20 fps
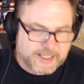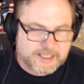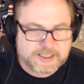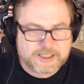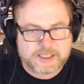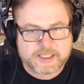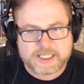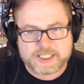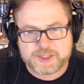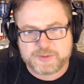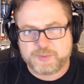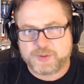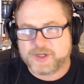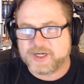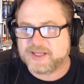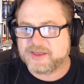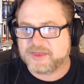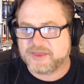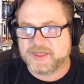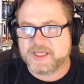It's
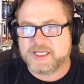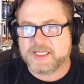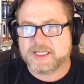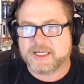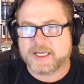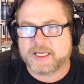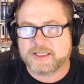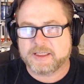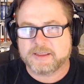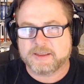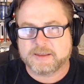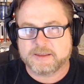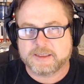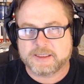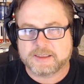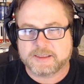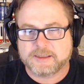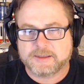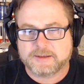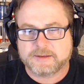pretty thin,
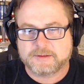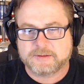isn't it?